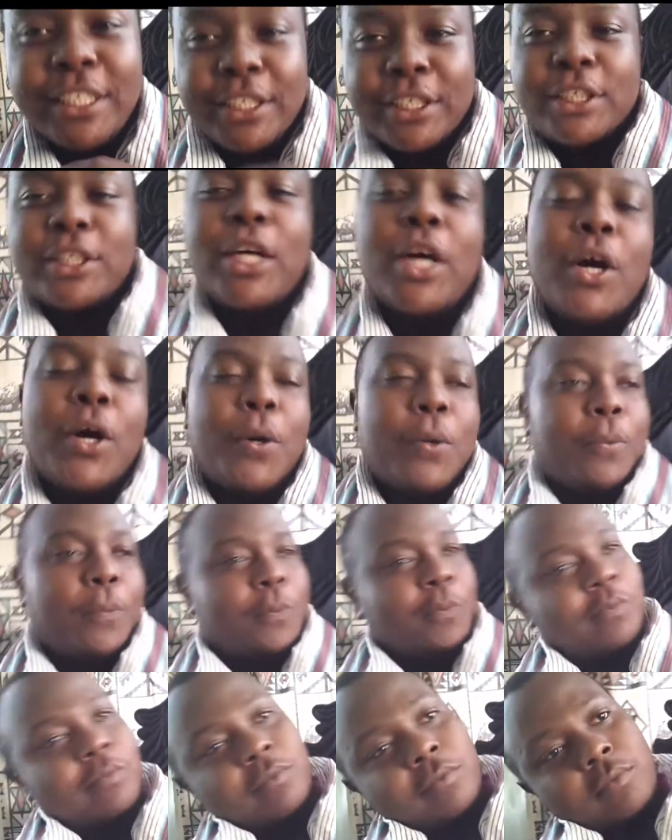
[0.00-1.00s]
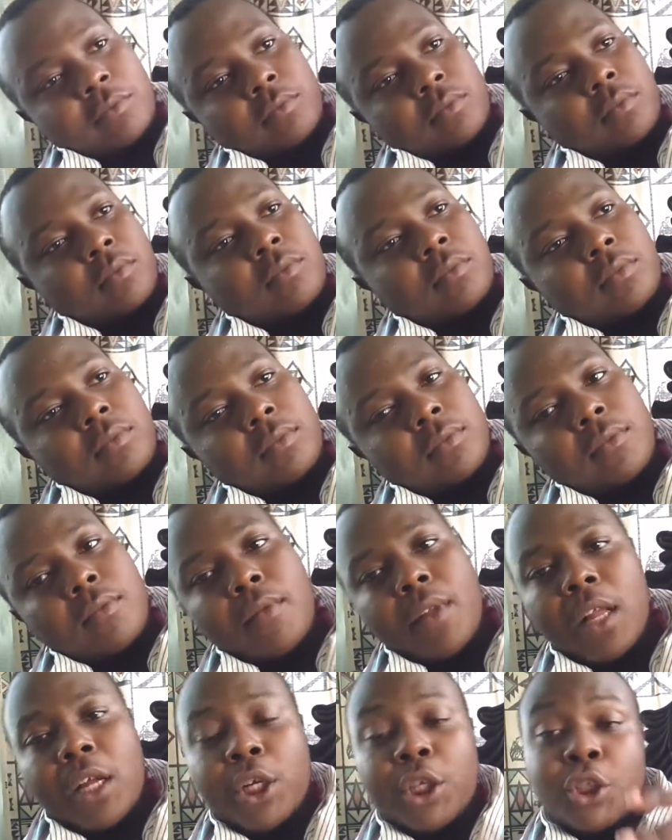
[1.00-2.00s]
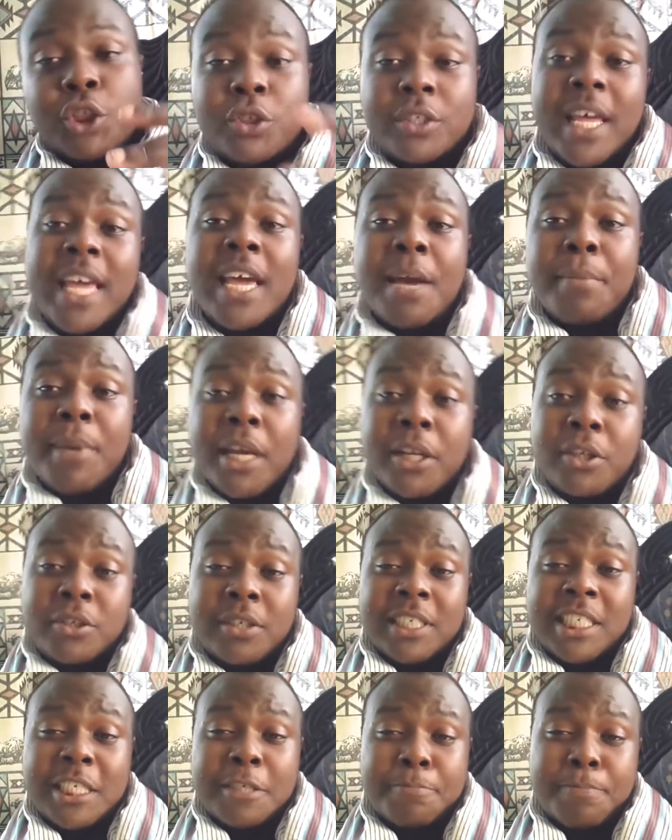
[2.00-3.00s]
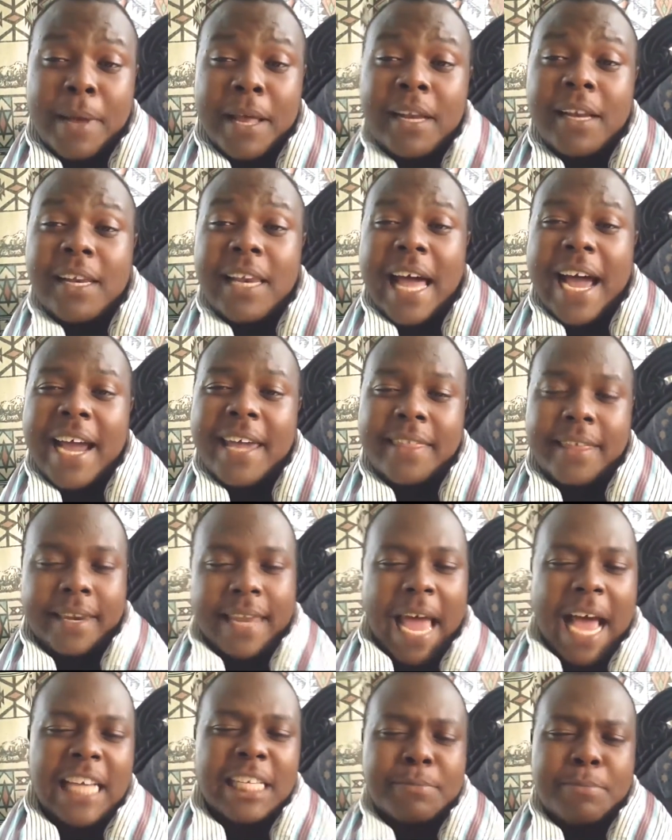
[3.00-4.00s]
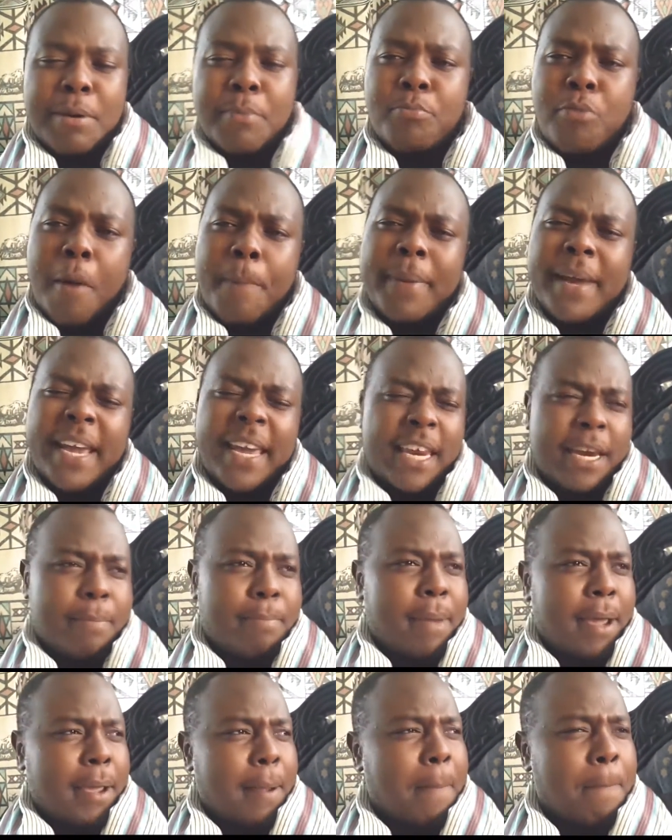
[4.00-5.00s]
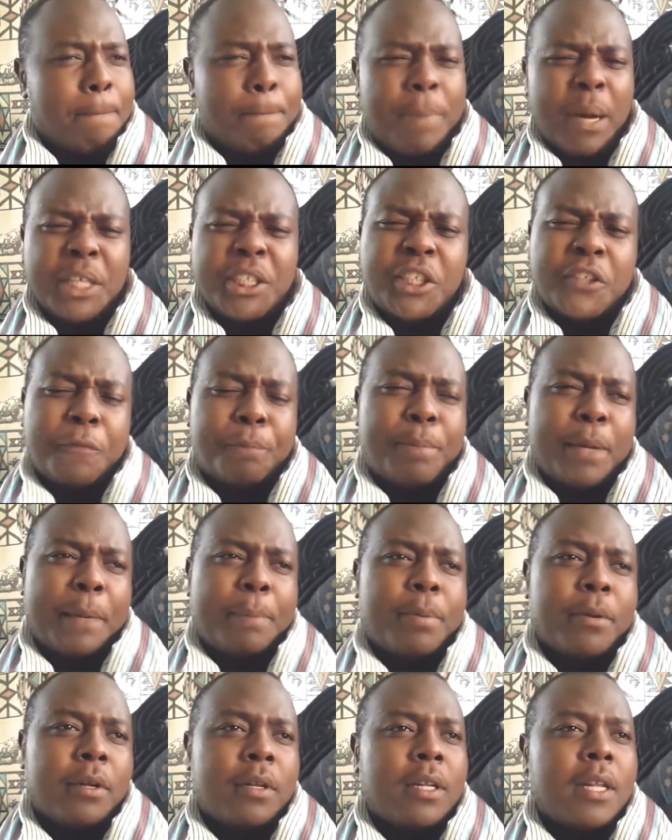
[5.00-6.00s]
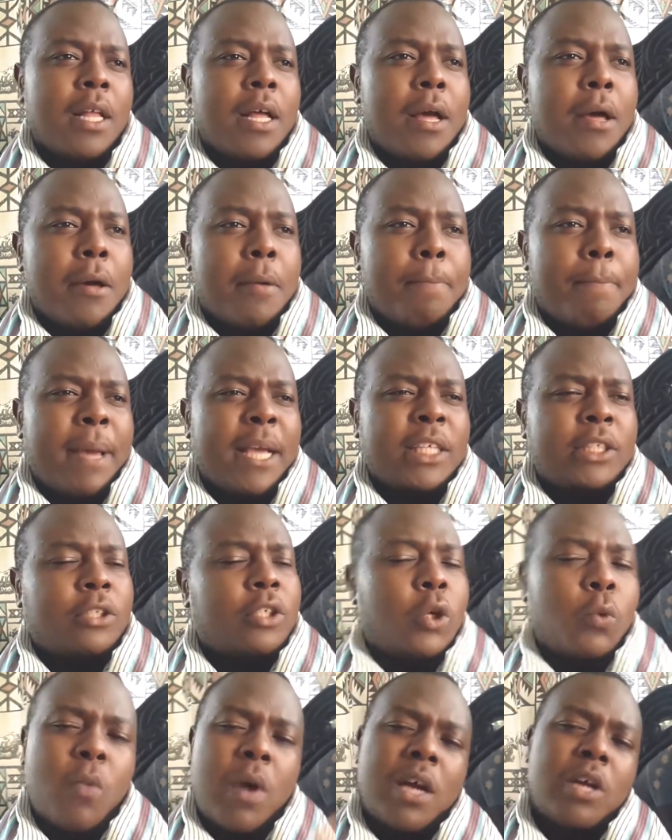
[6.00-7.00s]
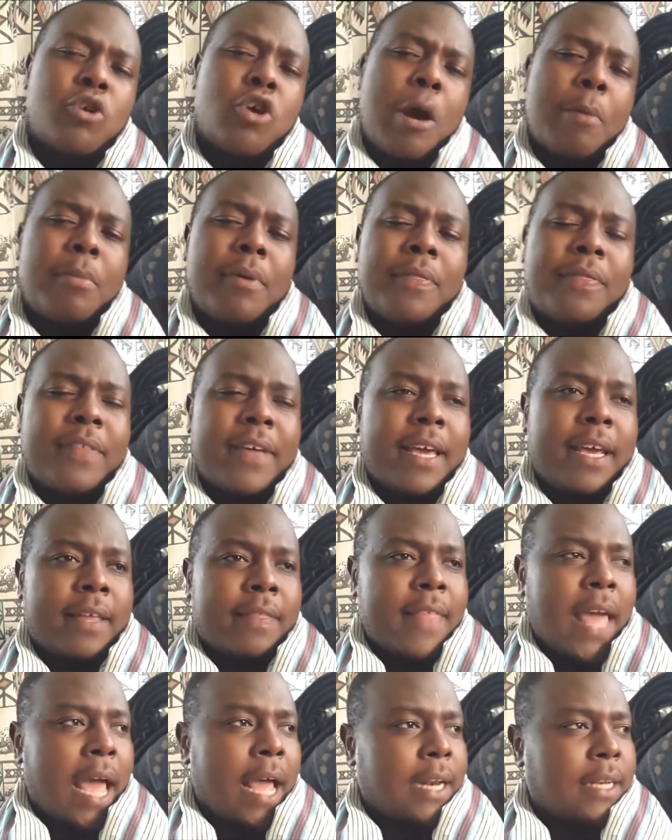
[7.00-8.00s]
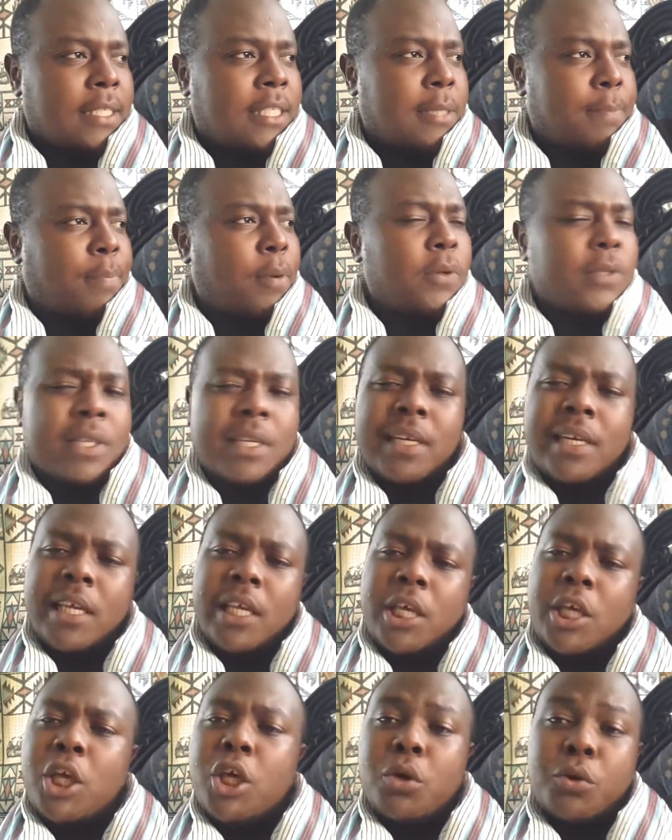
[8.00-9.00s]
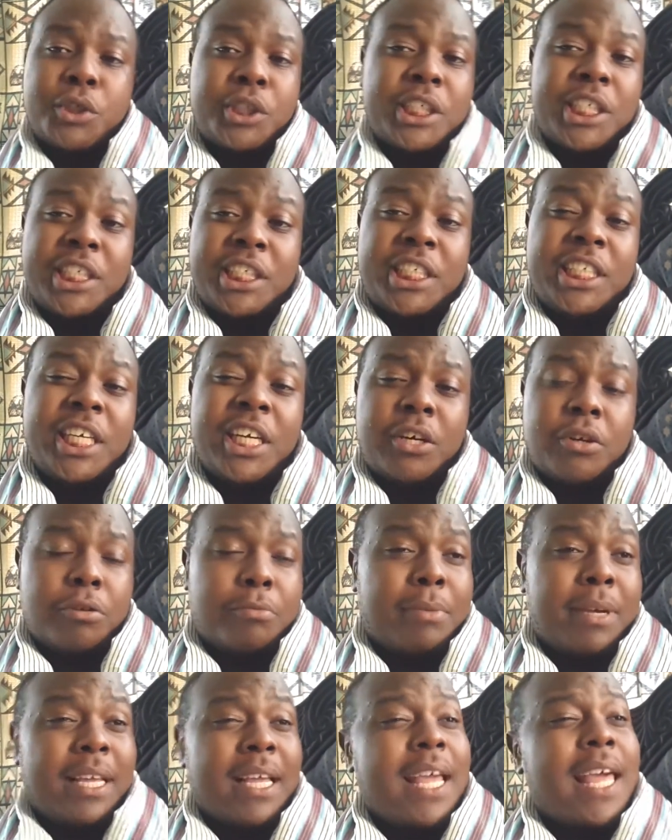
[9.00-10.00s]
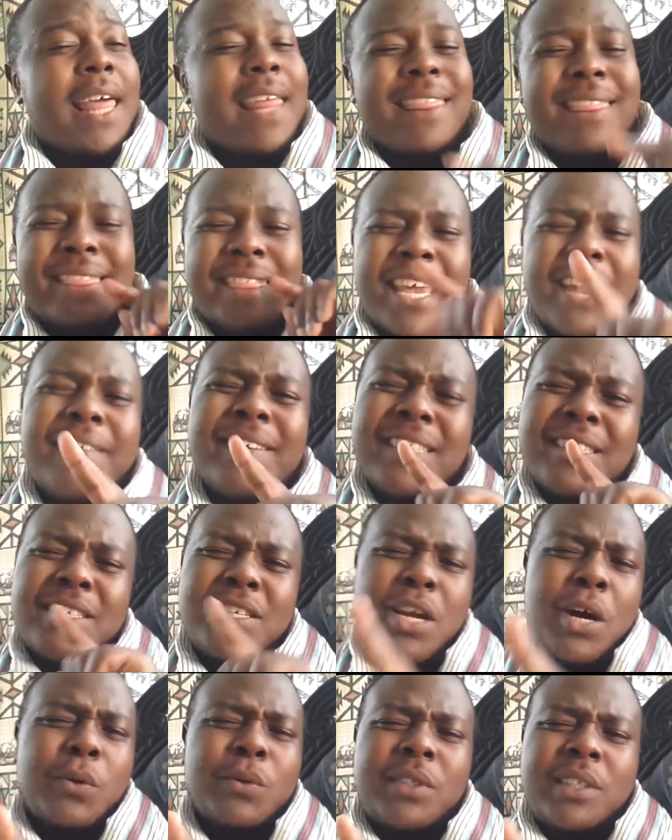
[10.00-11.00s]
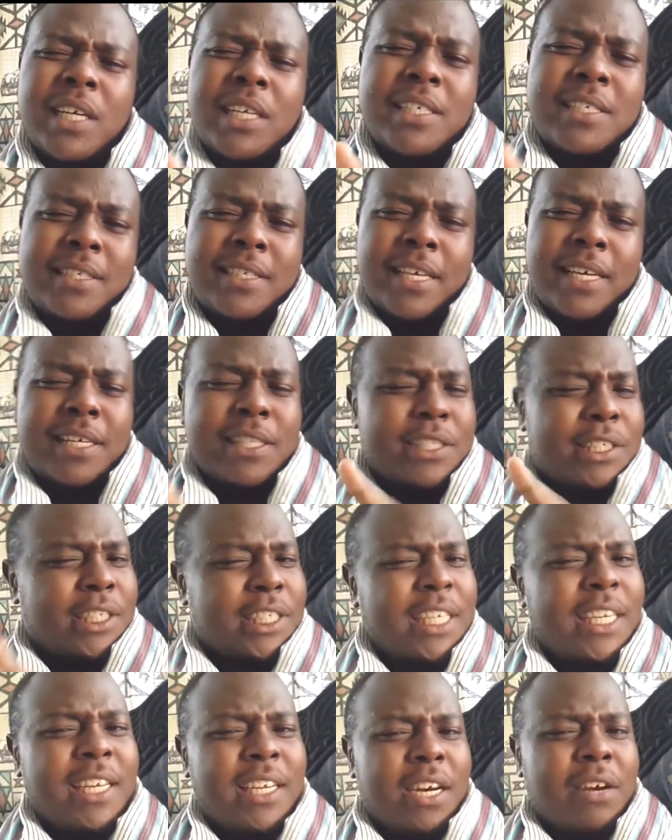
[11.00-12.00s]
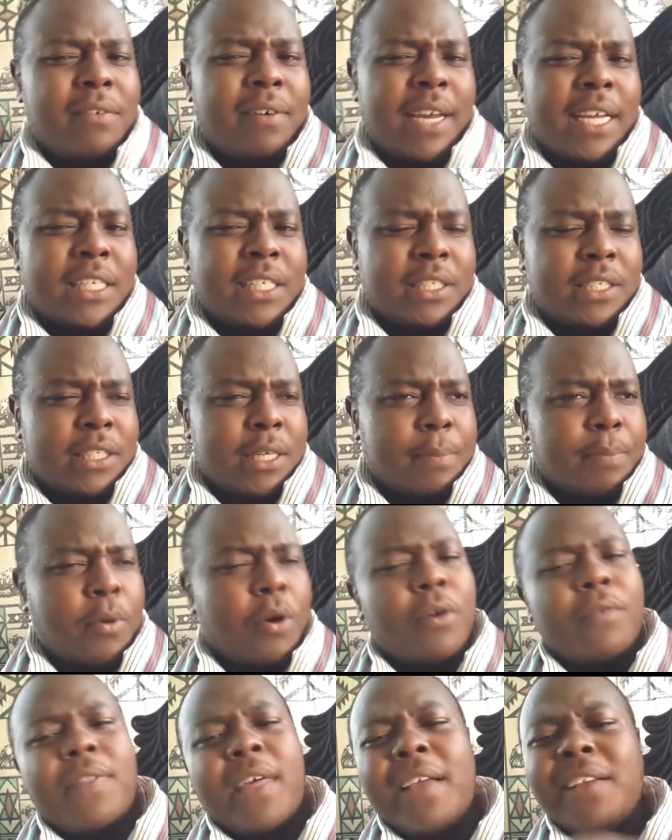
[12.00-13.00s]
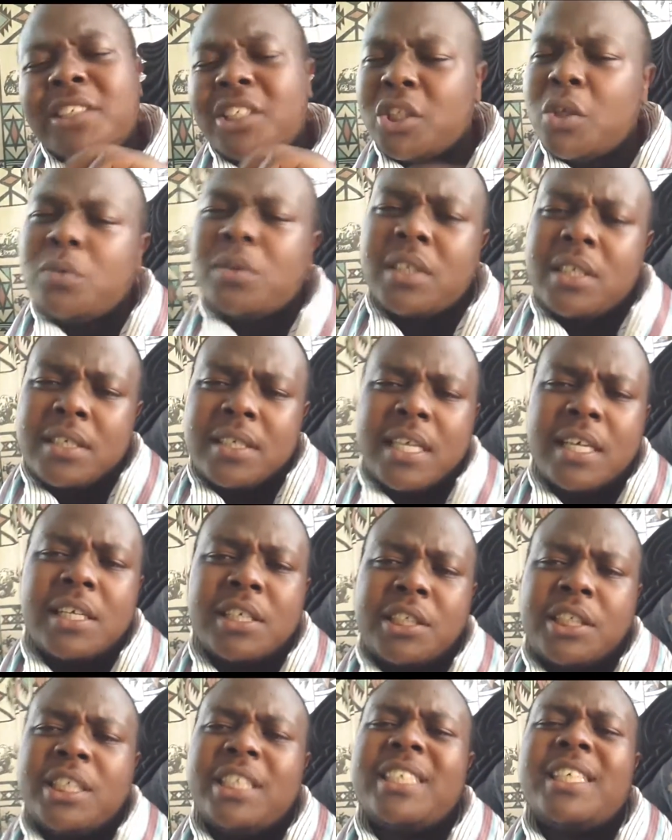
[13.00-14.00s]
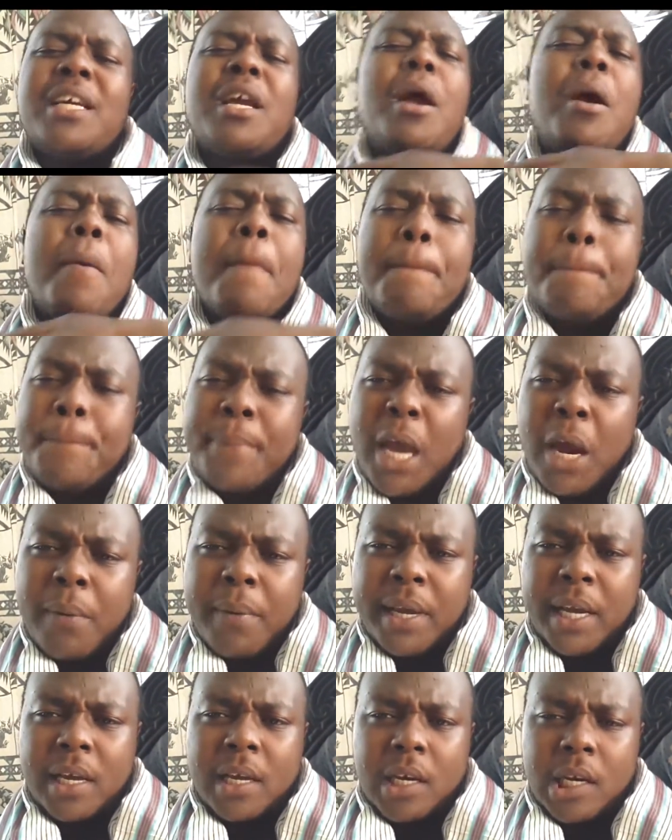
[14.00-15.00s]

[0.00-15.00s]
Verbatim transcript: So, today I'm here to dispel a lie that has been propagated by a bunch of people based on one common thing that supposedly he or she cheated on me. There is no such thing as cheating in a relationship, or there is no such thing as cheating, period.